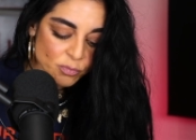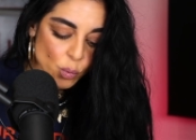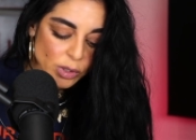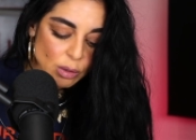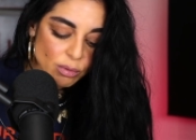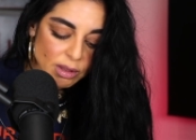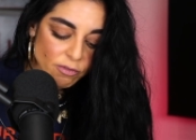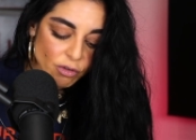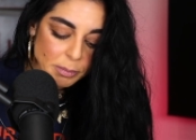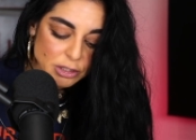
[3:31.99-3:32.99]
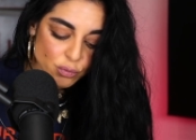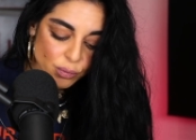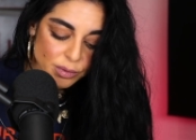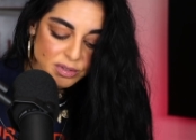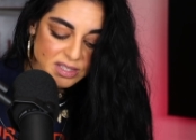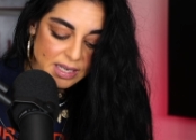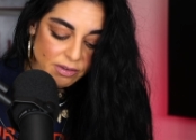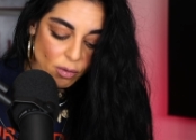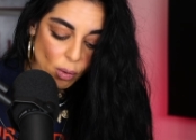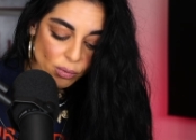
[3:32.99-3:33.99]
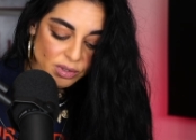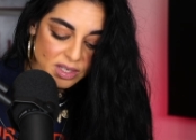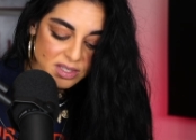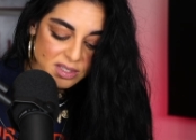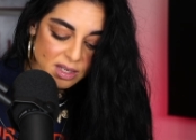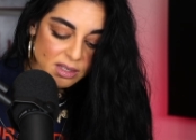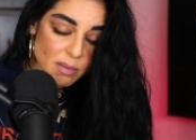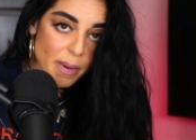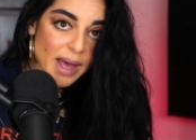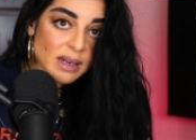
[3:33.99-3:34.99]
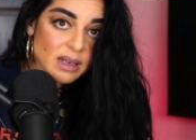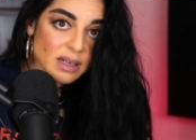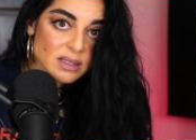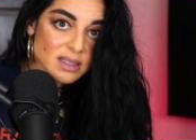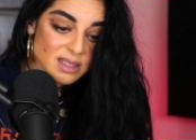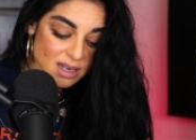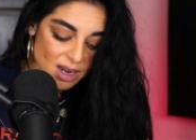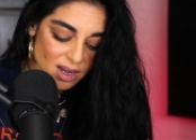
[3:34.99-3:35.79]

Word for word: When you live from a true state of wholeness, independence